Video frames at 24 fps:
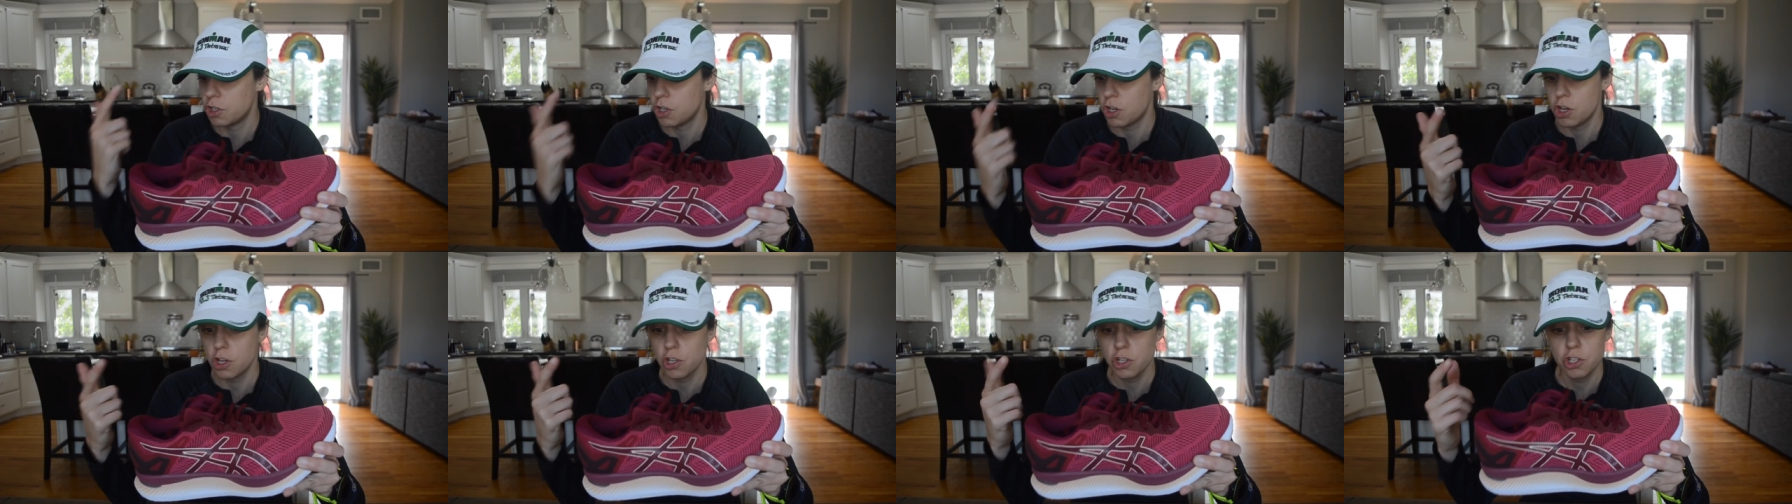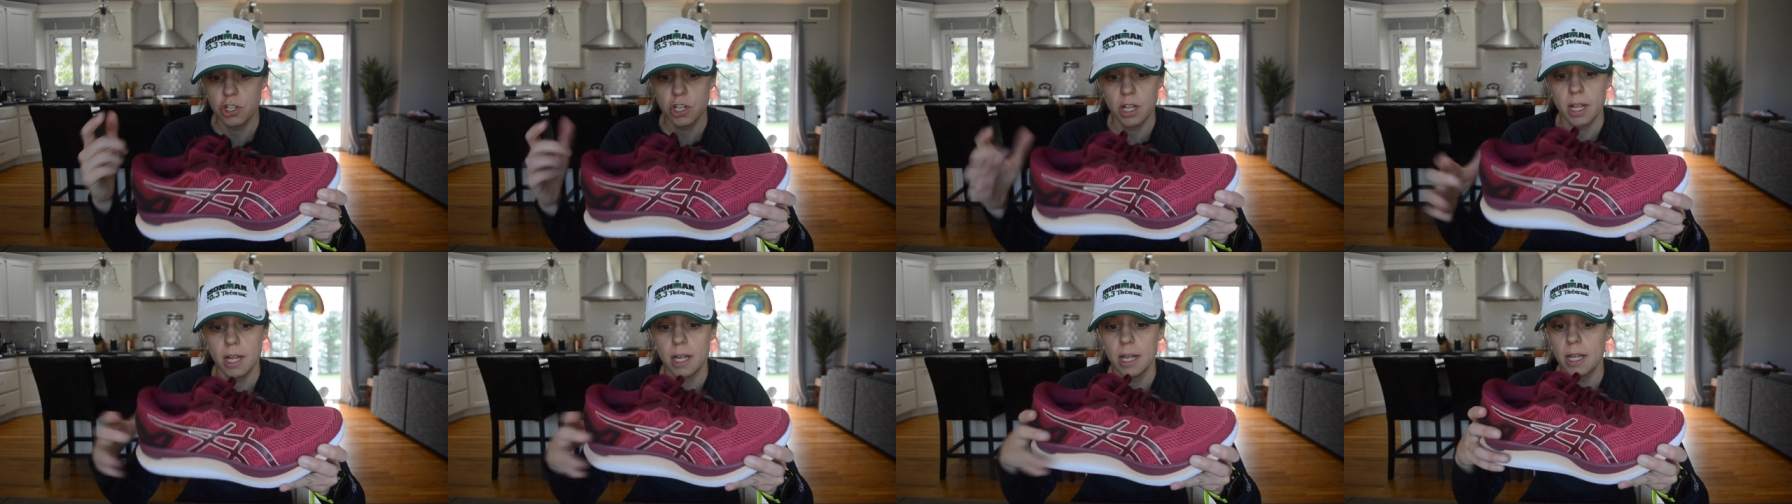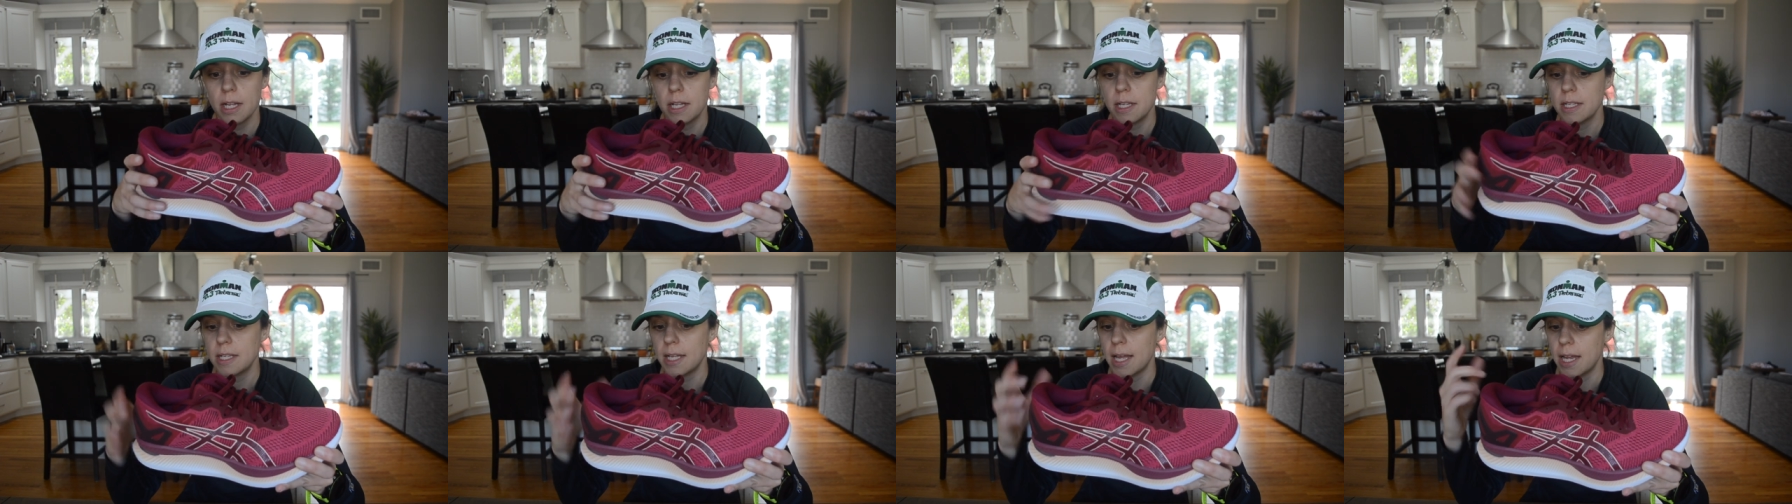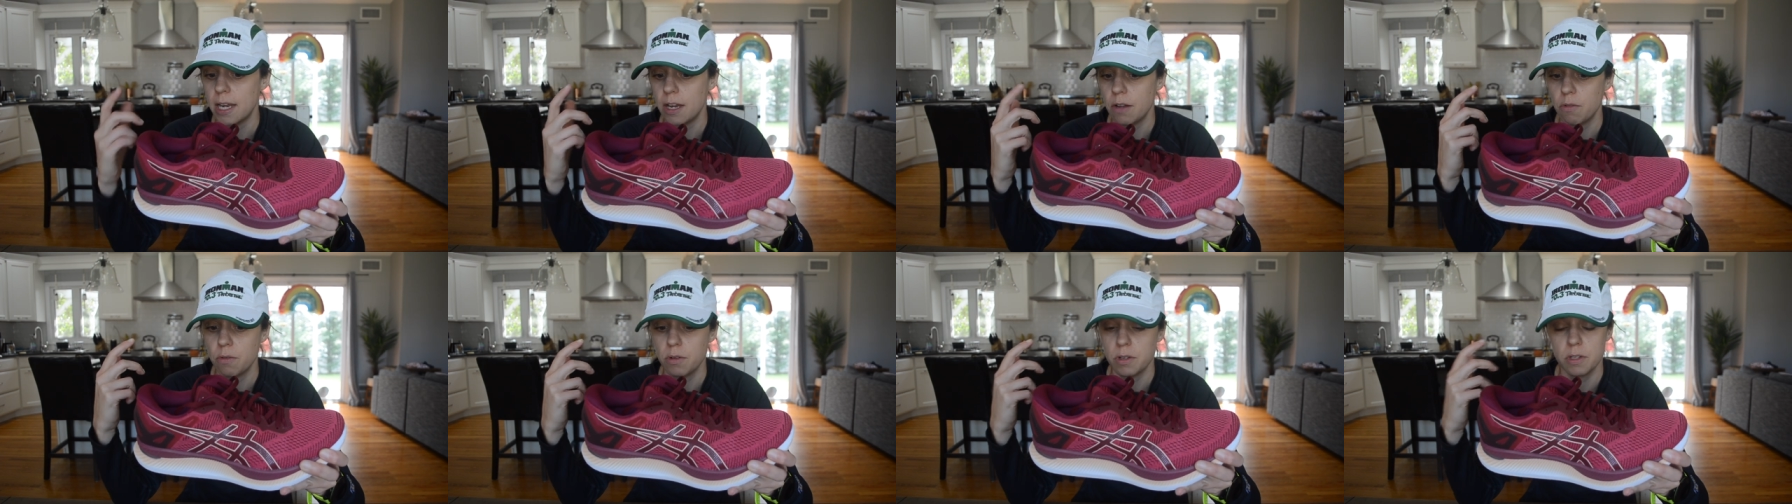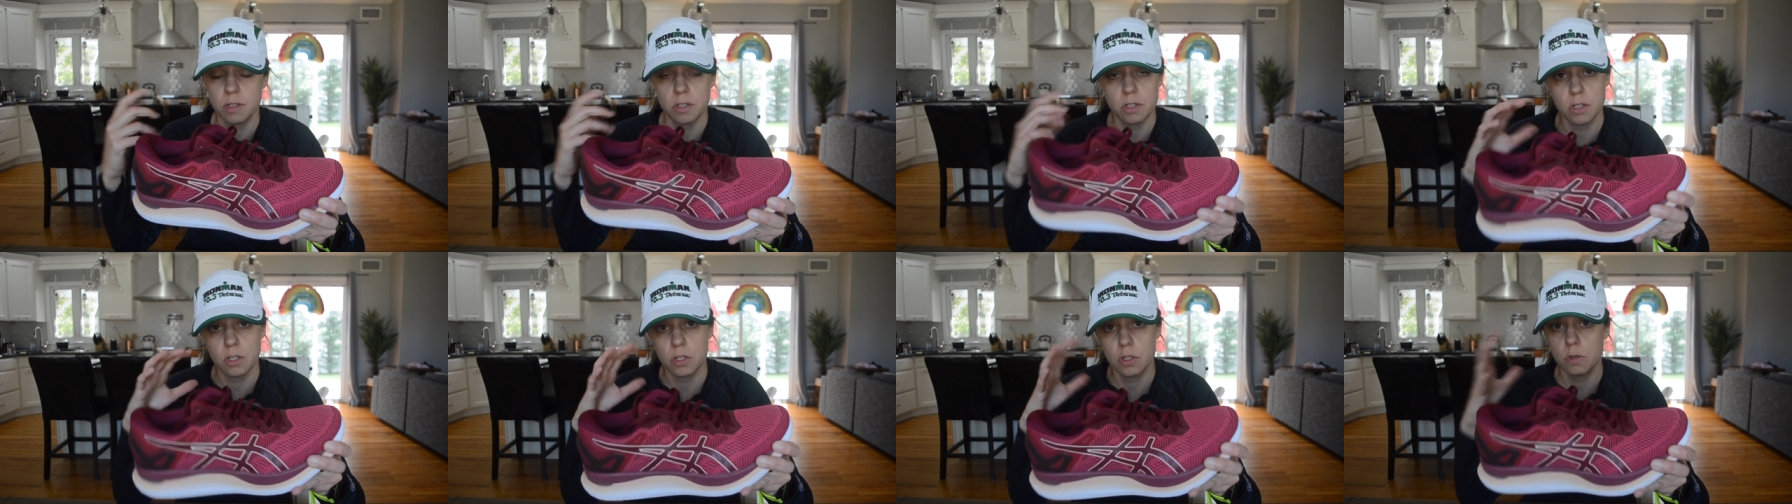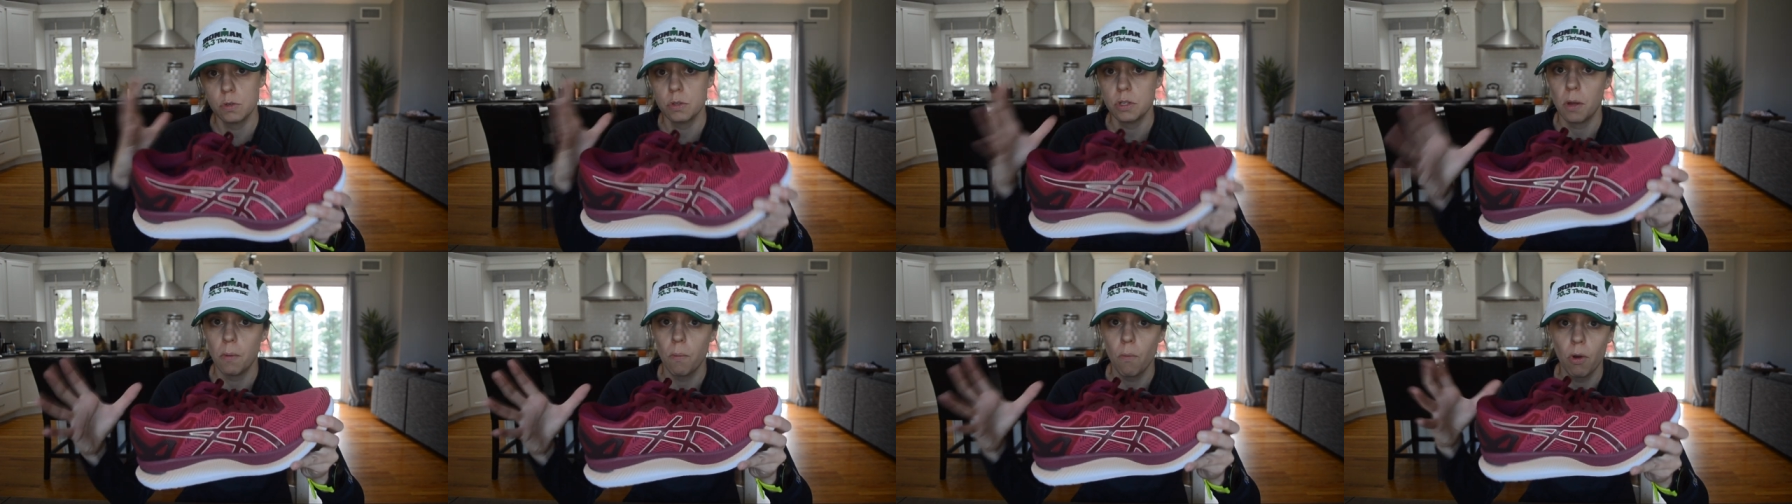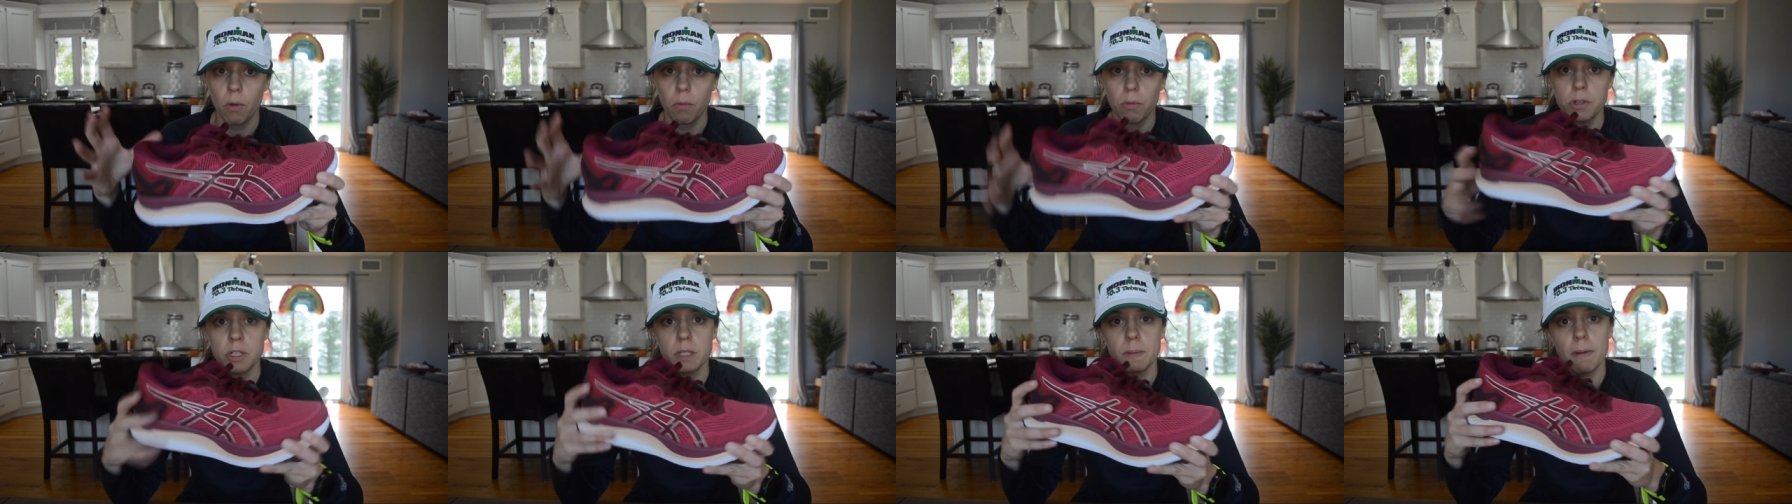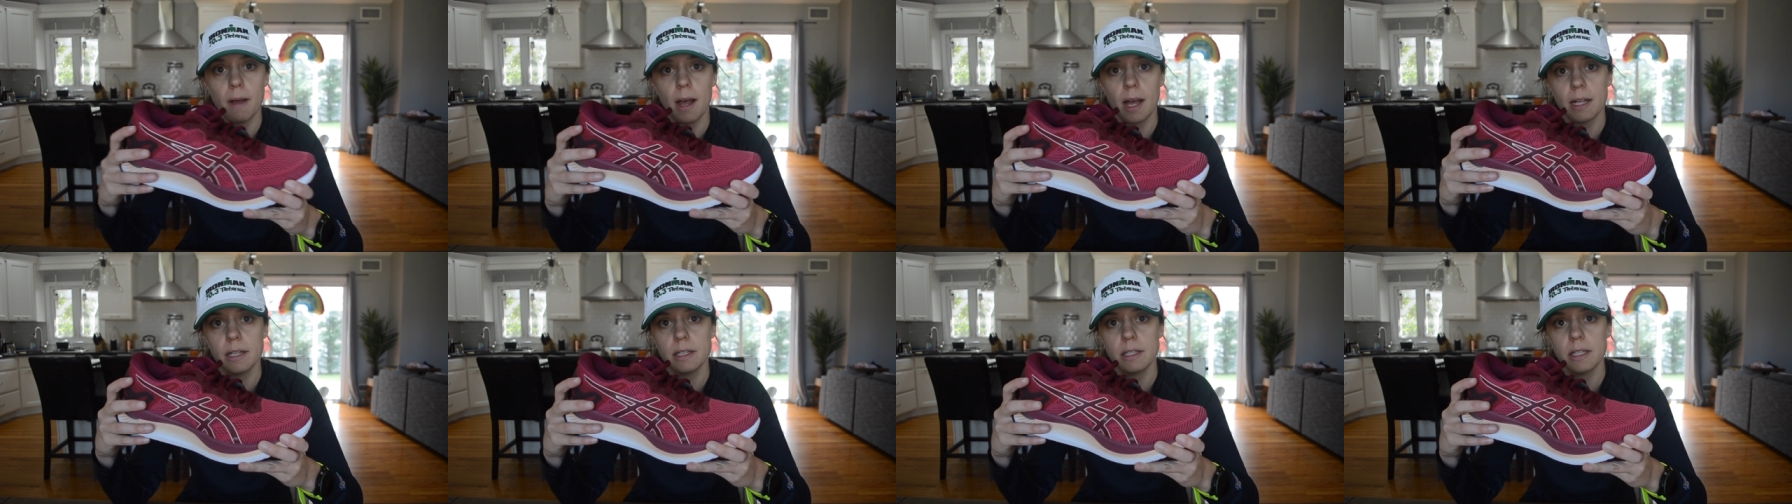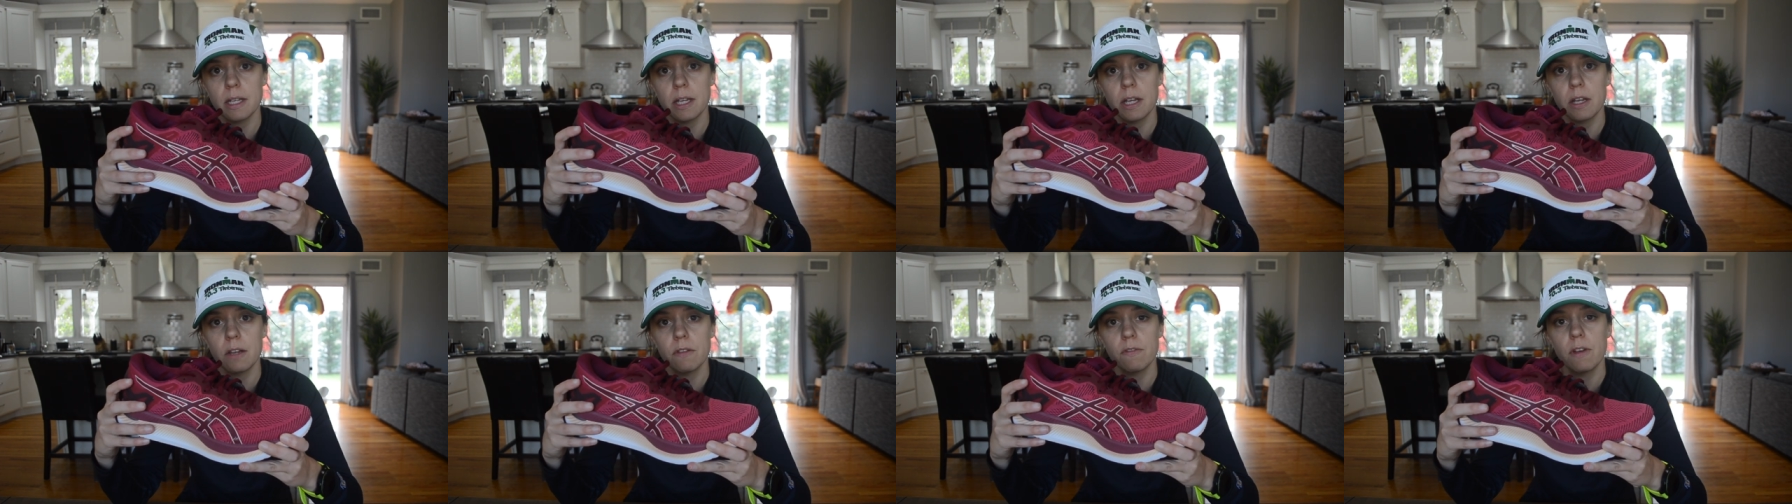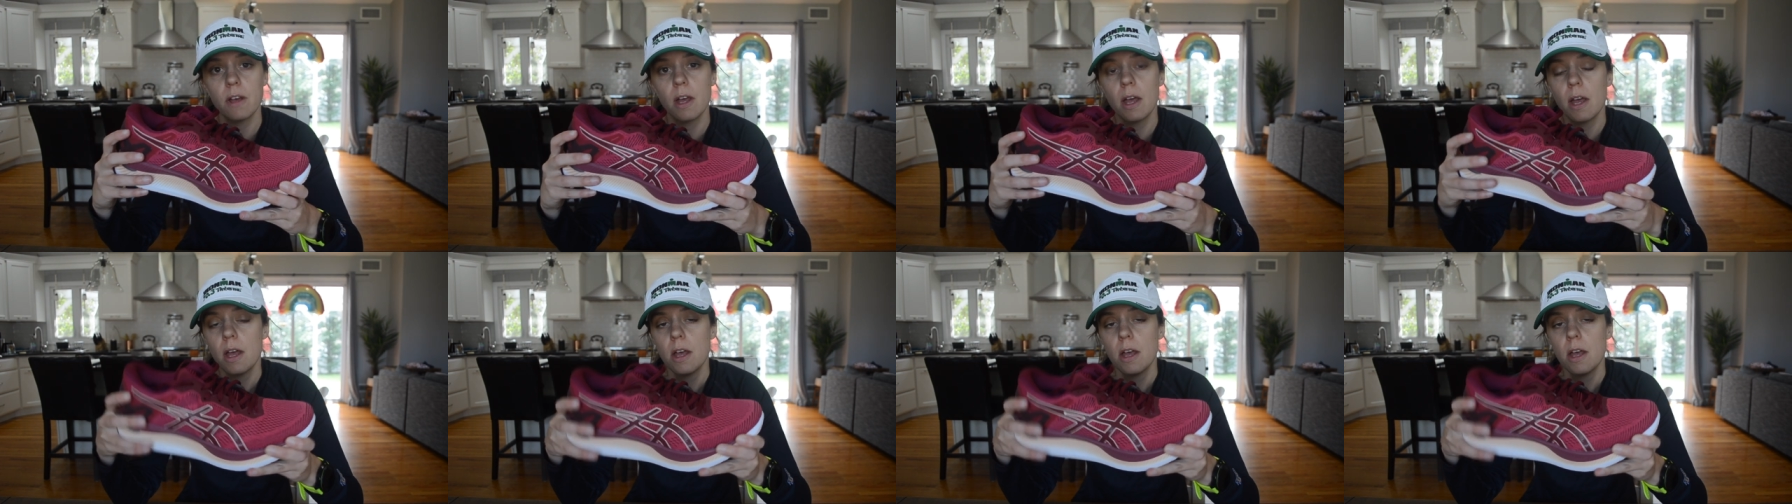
cushioned and it was somewhat responsive.